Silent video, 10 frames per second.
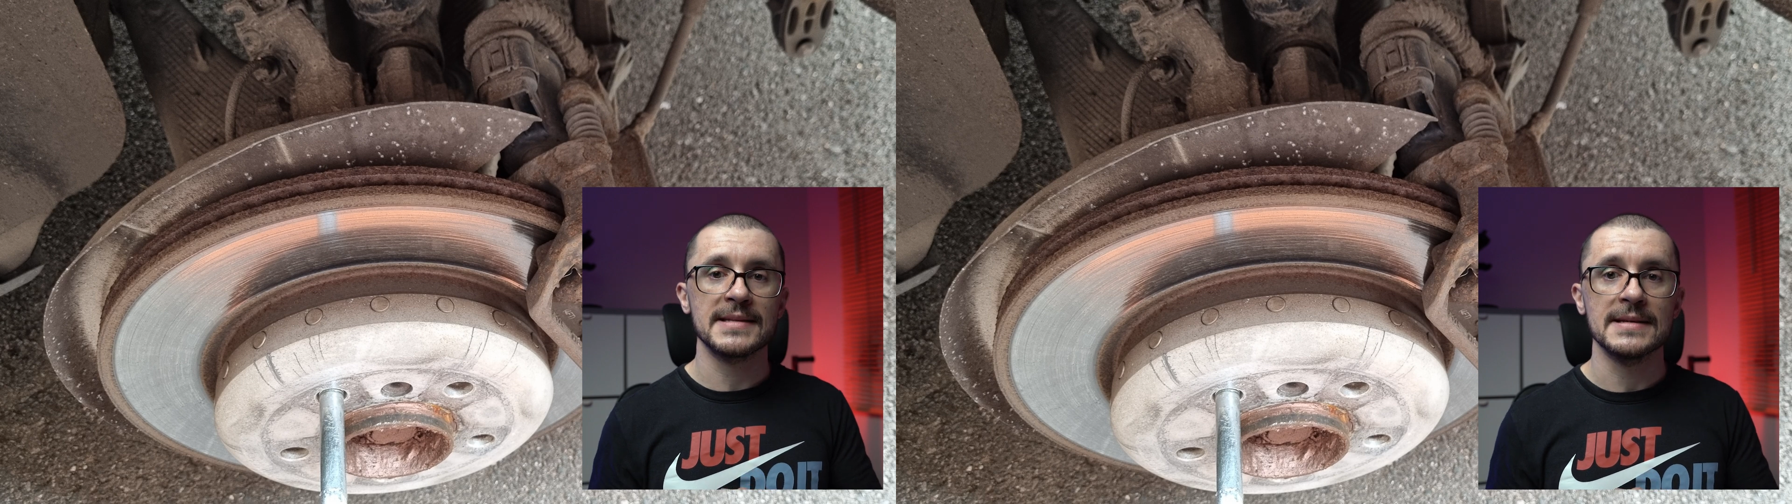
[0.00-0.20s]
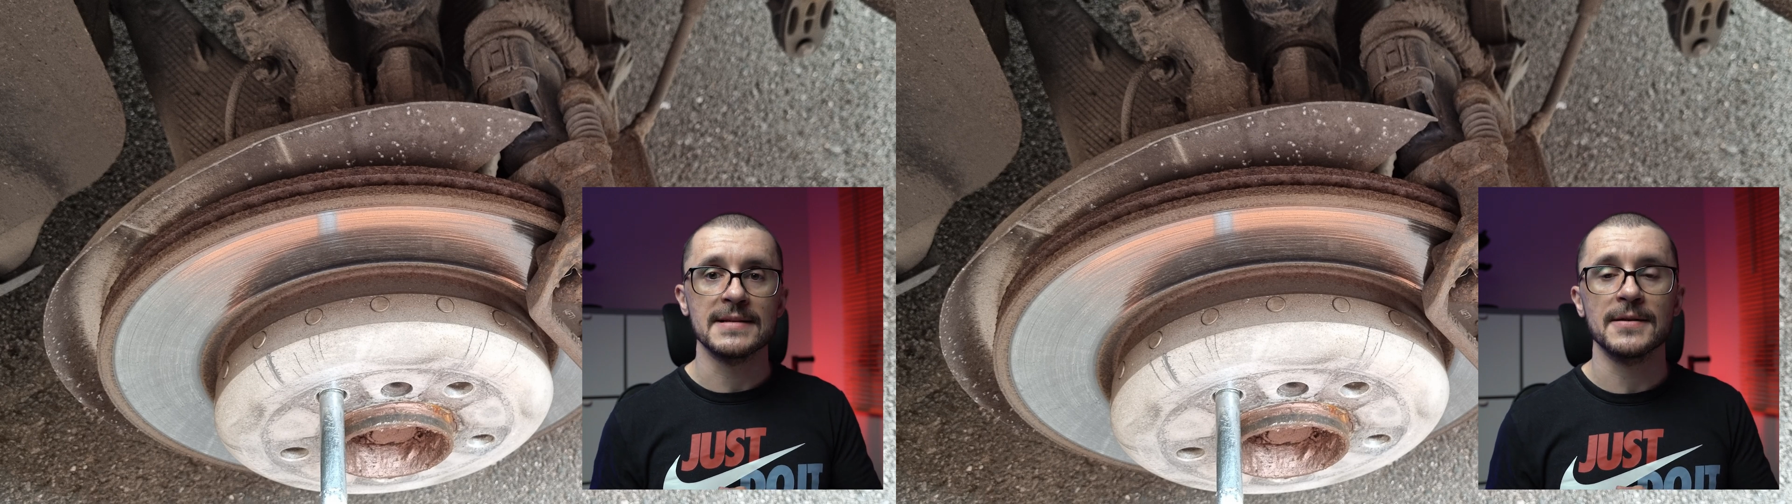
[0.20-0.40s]

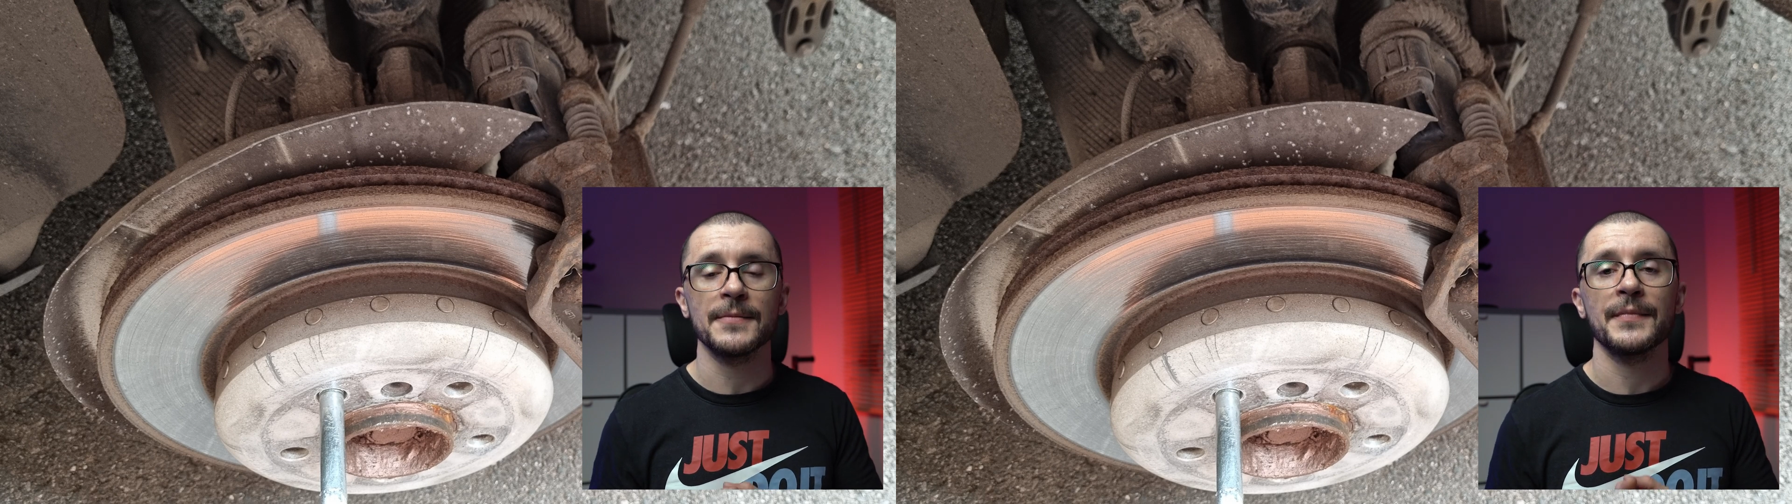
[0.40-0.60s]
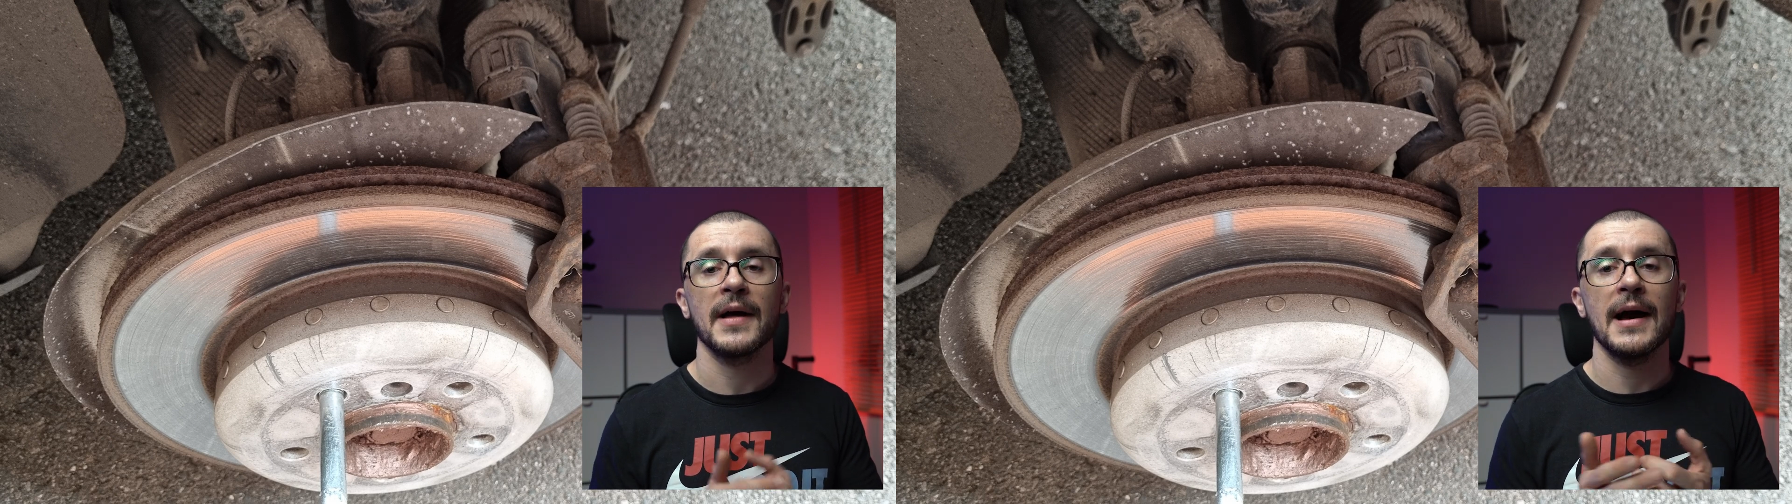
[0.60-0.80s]

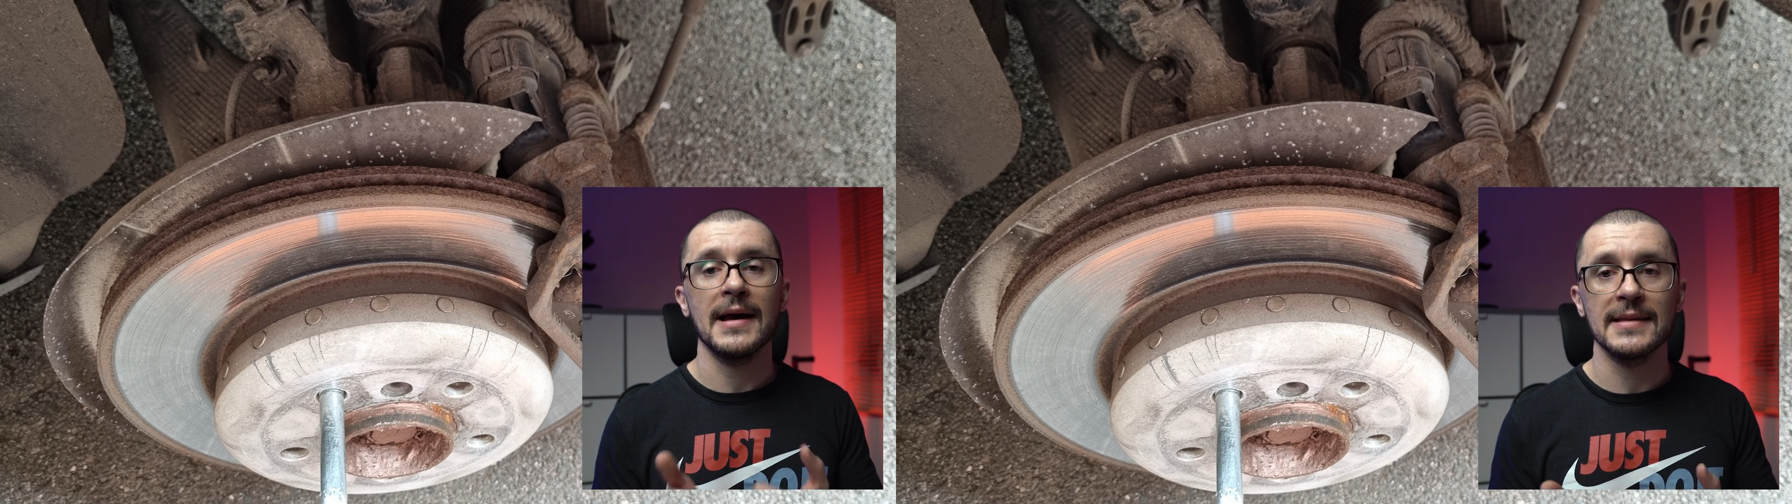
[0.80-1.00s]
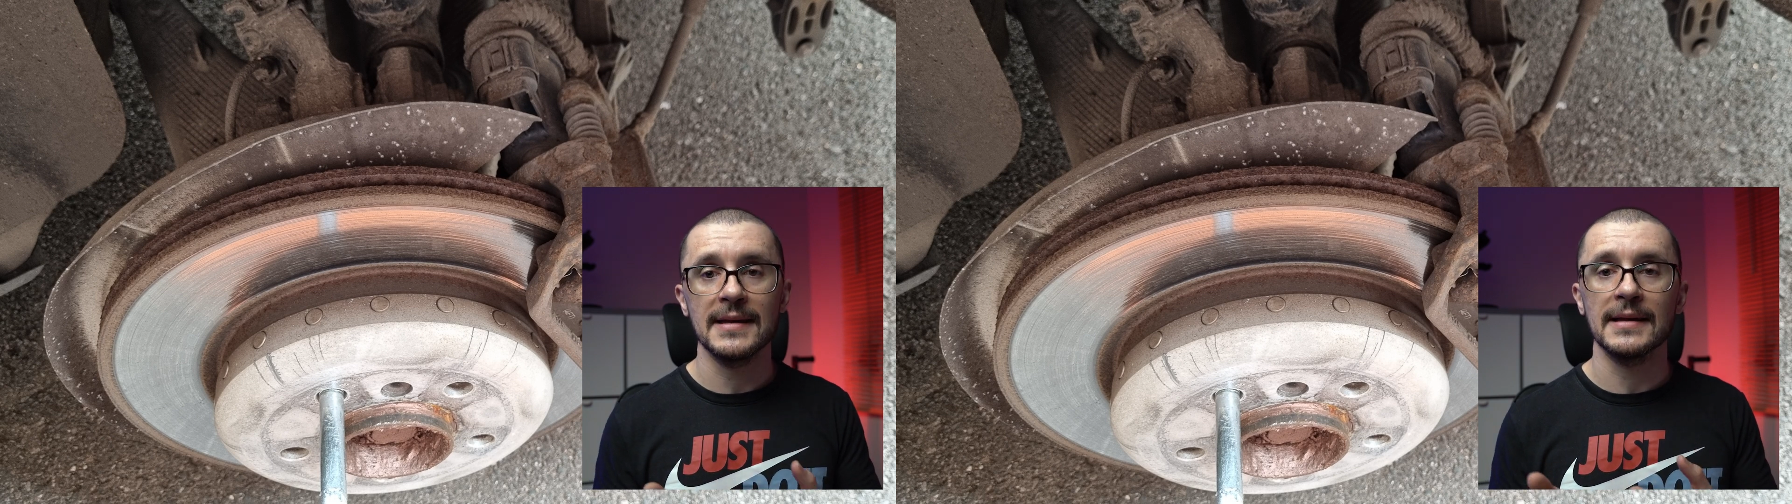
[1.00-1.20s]
sensor,
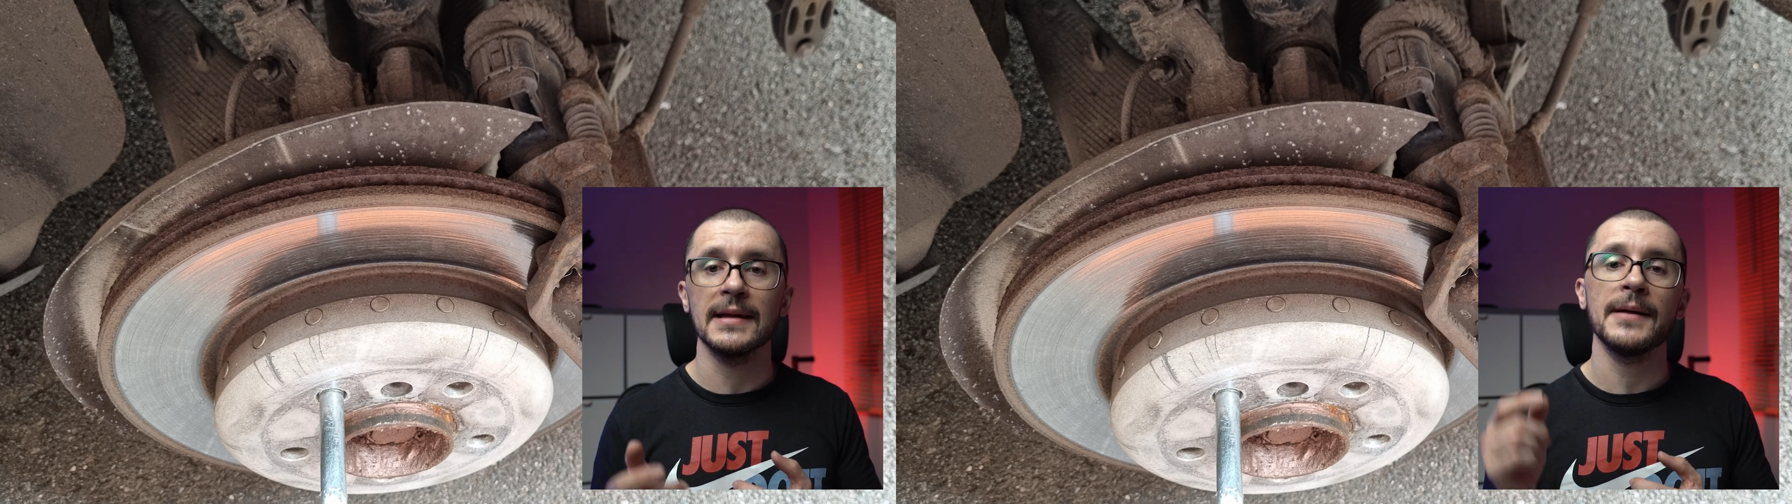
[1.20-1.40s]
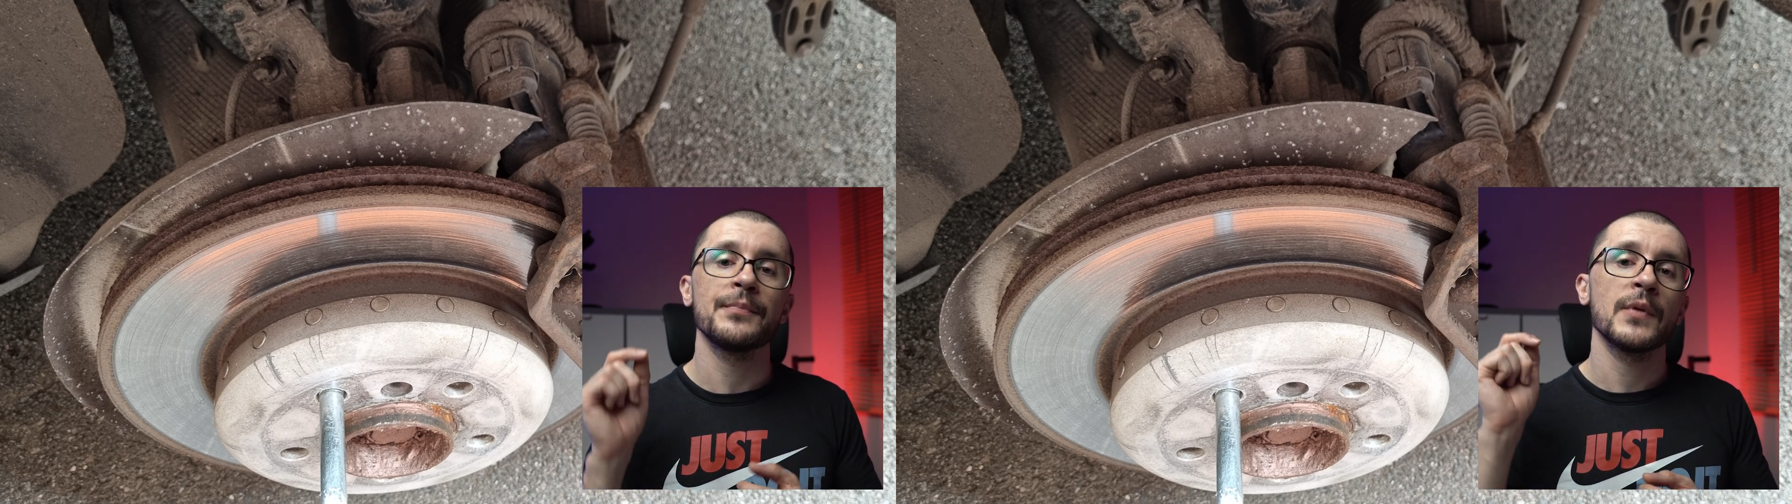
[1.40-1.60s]

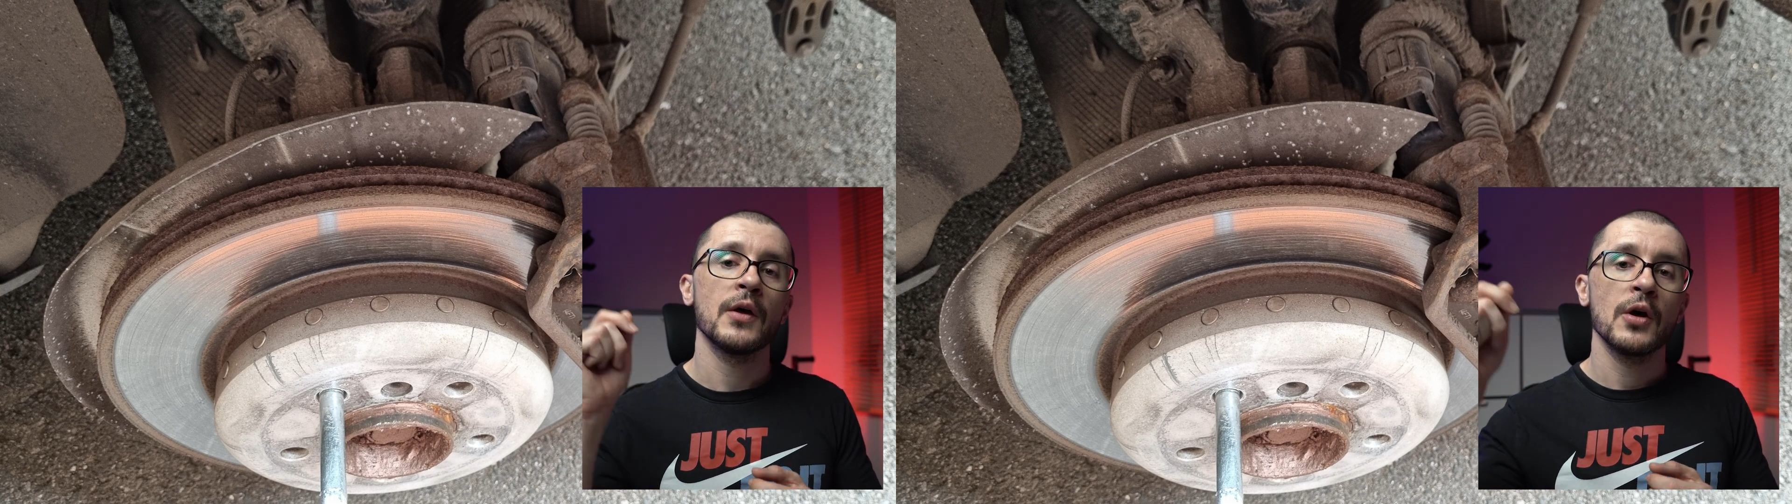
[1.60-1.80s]
ideally,